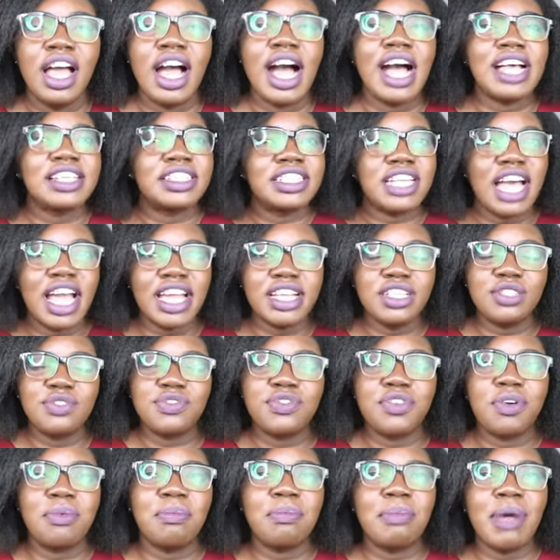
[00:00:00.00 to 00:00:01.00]
Aside
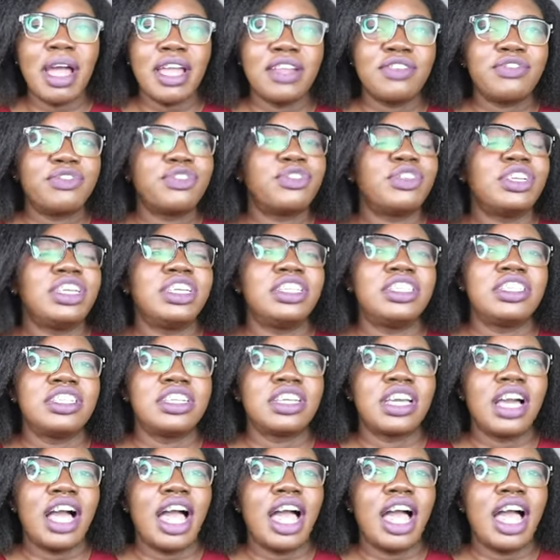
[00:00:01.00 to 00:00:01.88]
from mindful eating,